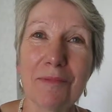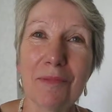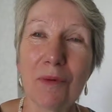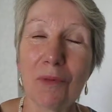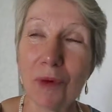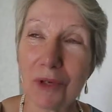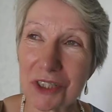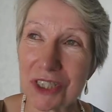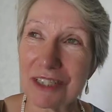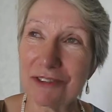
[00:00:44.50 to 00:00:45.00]

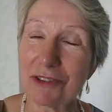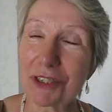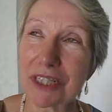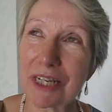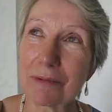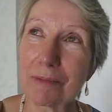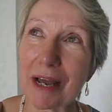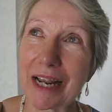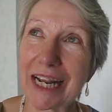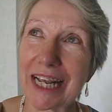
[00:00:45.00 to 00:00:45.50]
What's
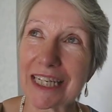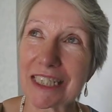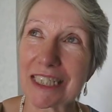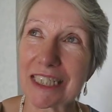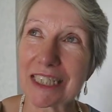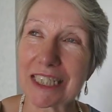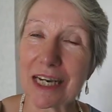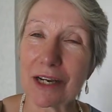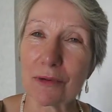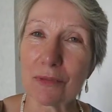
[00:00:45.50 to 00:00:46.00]
interesting about
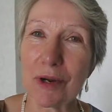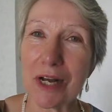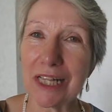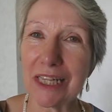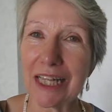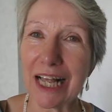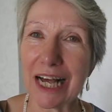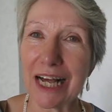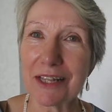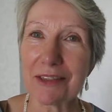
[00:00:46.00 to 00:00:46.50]
Exeter?
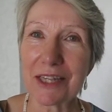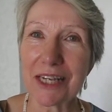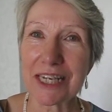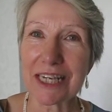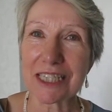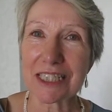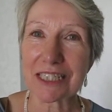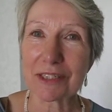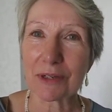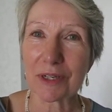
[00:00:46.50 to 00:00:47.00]
Well, I think
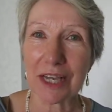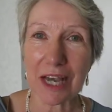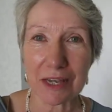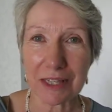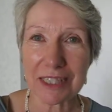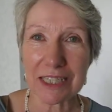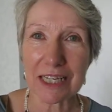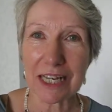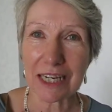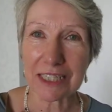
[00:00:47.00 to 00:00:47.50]
it's
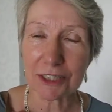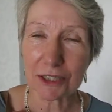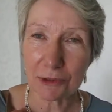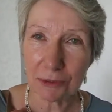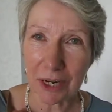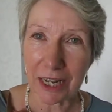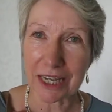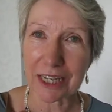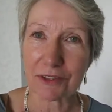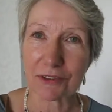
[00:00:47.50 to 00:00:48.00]
I do
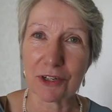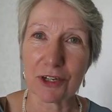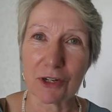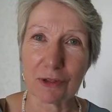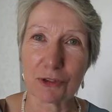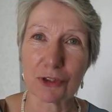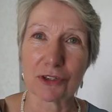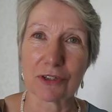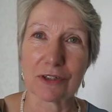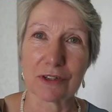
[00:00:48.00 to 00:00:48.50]
like the
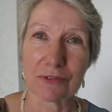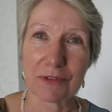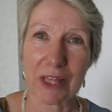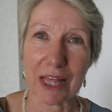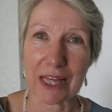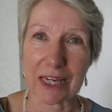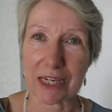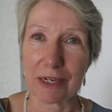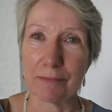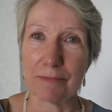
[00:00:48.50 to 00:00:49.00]
notion of
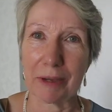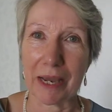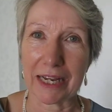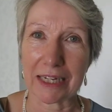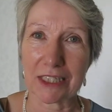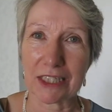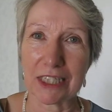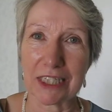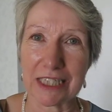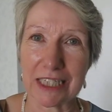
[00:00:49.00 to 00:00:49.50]
that
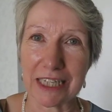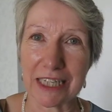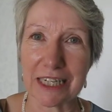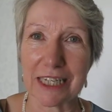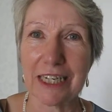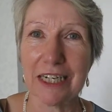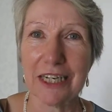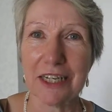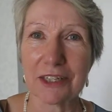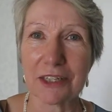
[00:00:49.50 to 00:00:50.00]
compact city,
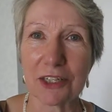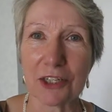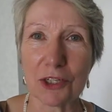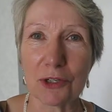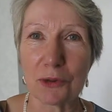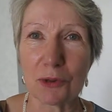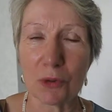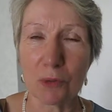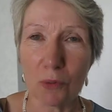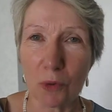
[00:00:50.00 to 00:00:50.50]
that
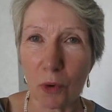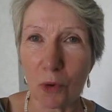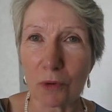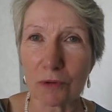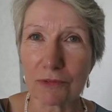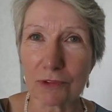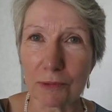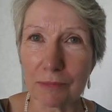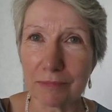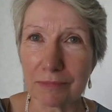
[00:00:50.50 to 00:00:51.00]
you can walk
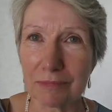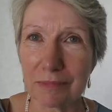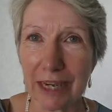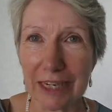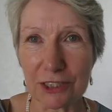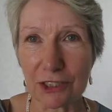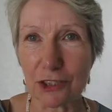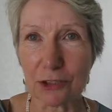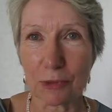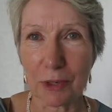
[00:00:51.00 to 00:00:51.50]
from
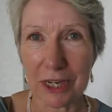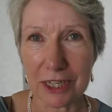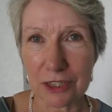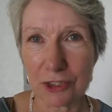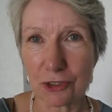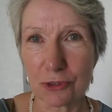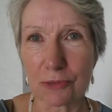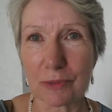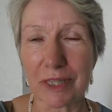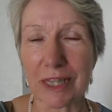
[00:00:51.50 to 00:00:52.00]
edge to
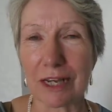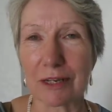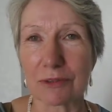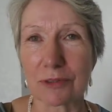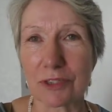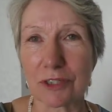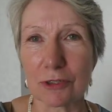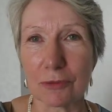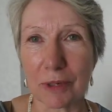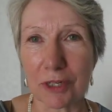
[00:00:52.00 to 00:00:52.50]
edge without
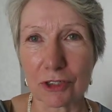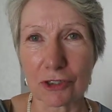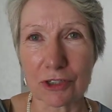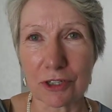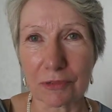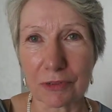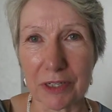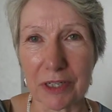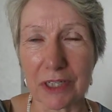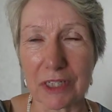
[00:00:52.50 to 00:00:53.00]
too much
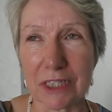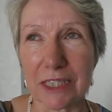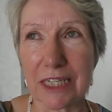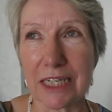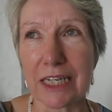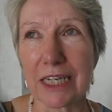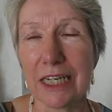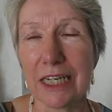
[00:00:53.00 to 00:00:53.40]
difficulty.